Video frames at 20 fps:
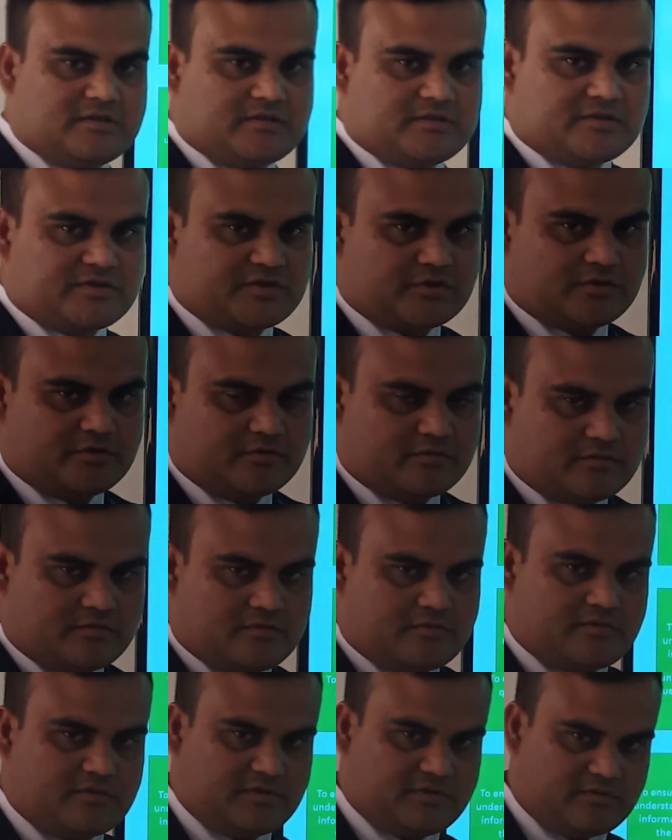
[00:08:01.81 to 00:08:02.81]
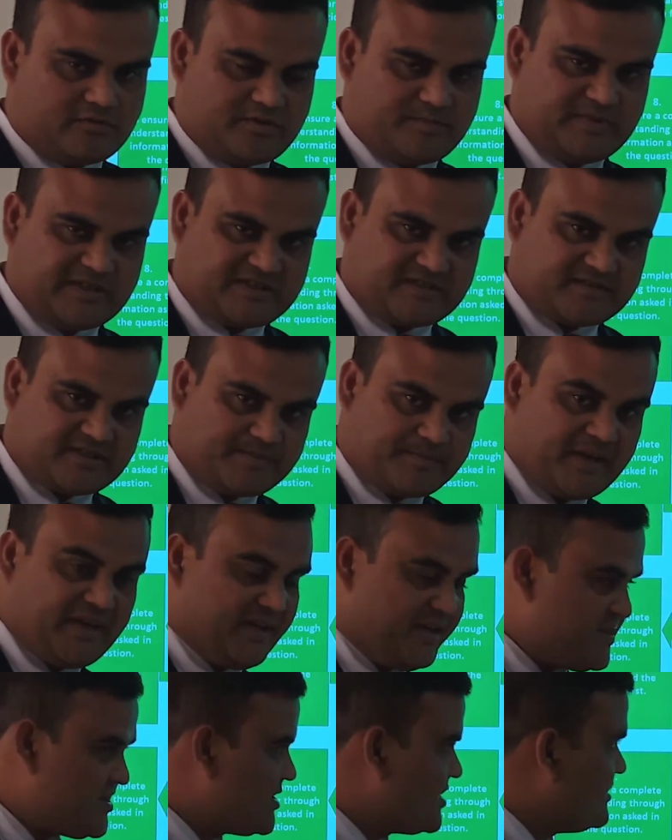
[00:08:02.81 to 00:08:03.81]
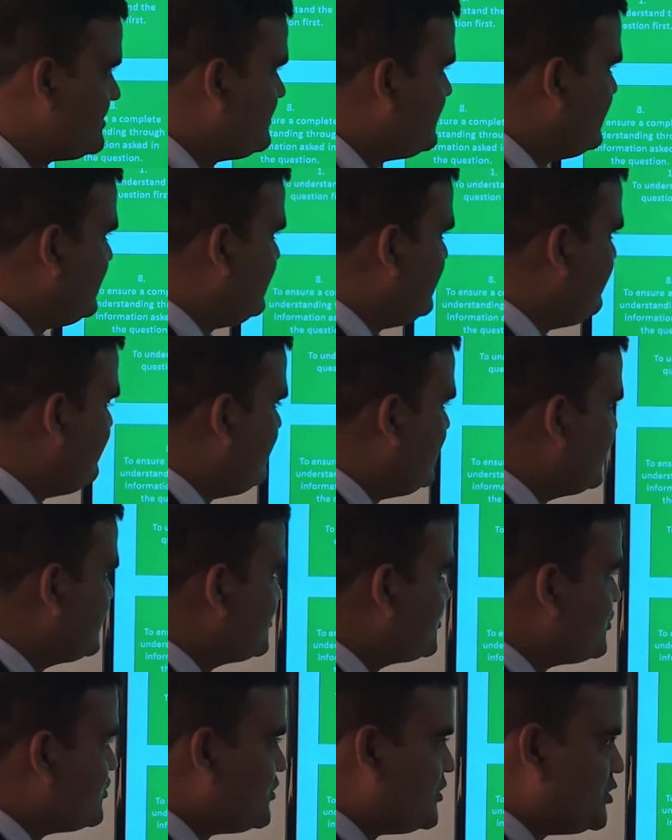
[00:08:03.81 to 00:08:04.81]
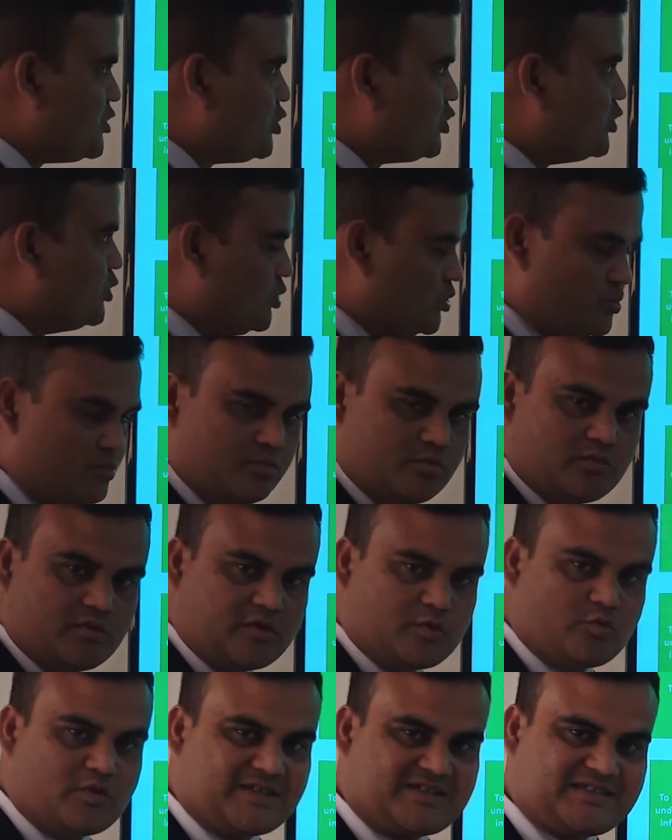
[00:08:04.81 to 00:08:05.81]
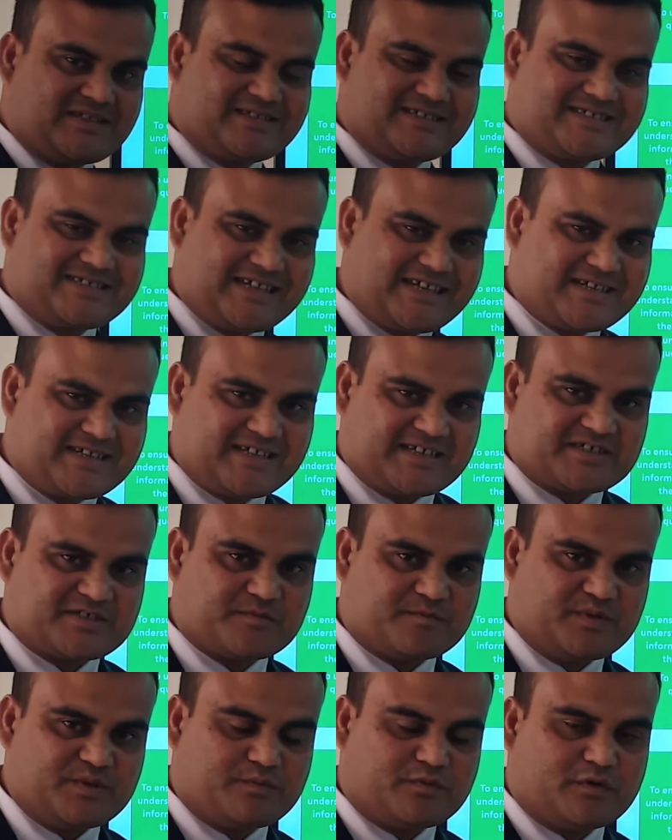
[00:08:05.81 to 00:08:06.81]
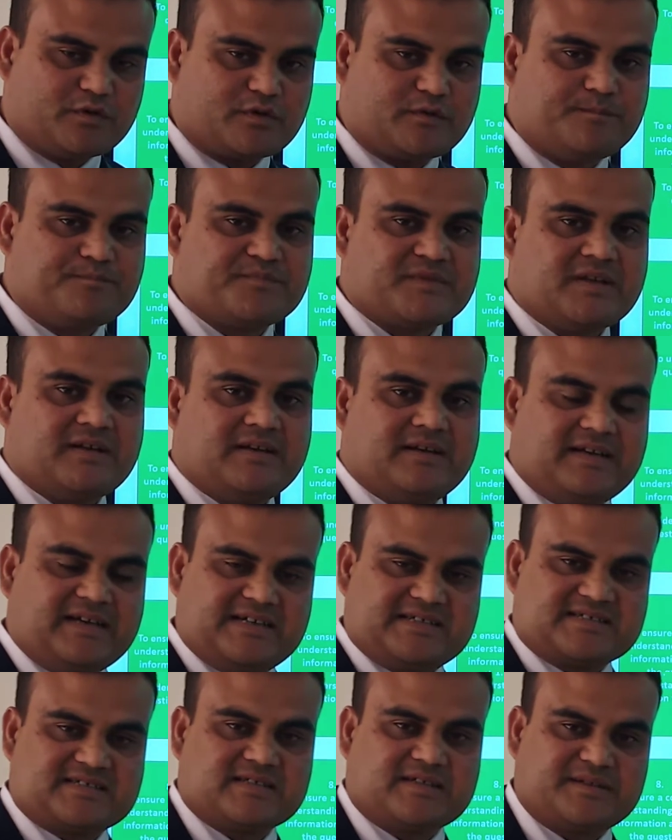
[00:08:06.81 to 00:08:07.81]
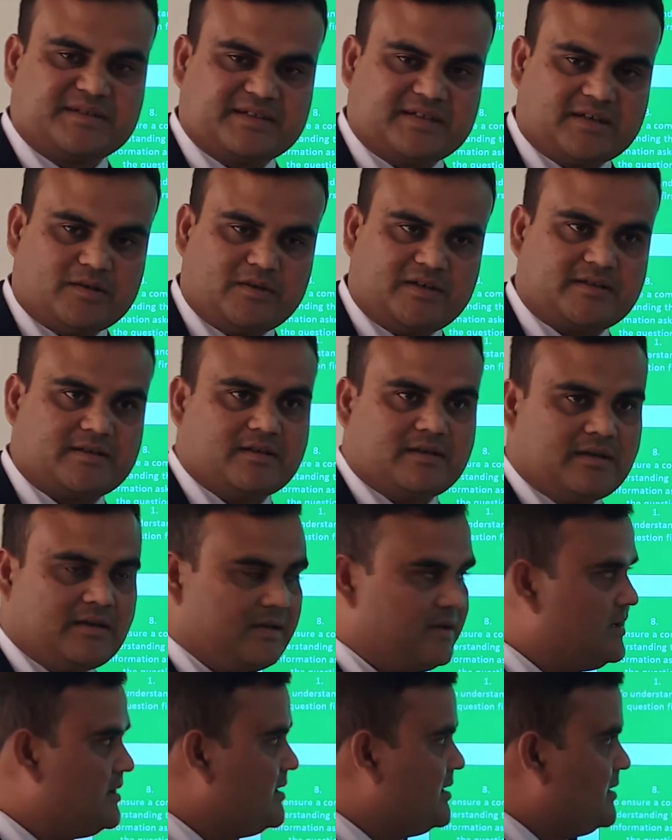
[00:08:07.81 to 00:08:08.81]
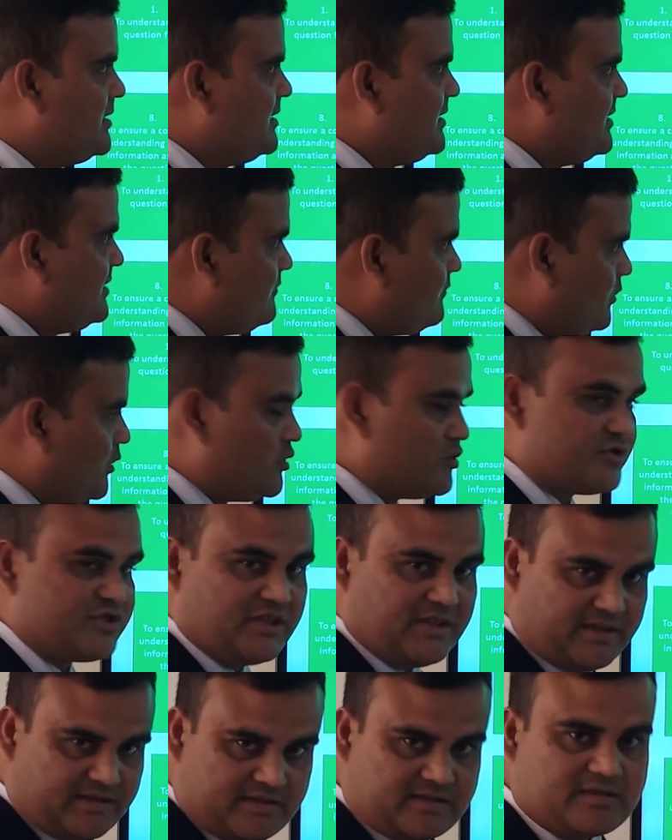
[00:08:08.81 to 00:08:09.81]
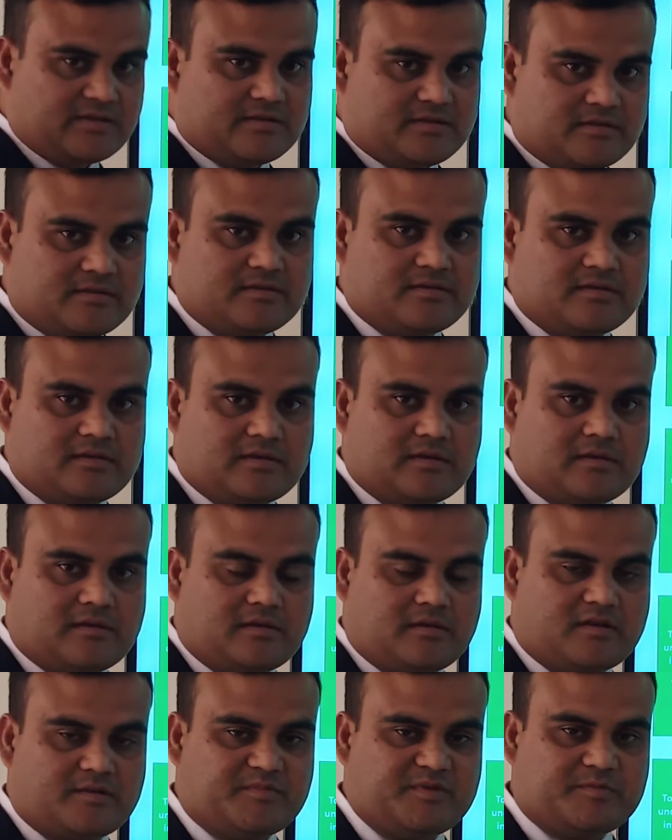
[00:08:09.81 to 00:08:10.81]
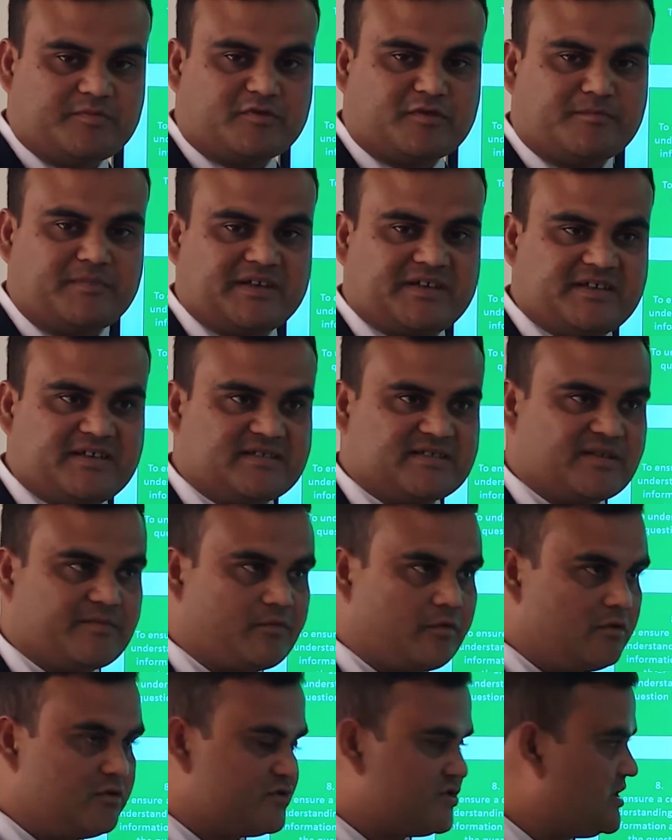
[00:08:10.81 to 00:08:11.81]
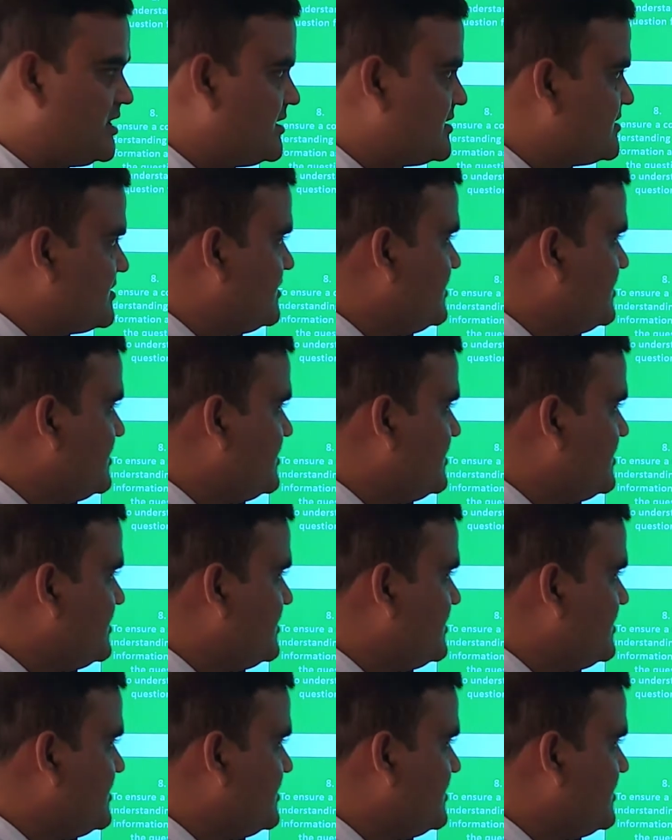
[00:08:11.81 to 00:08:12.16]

So we better repeat what should we do or what are the techniques before answering our flowchart or before making the flowchart.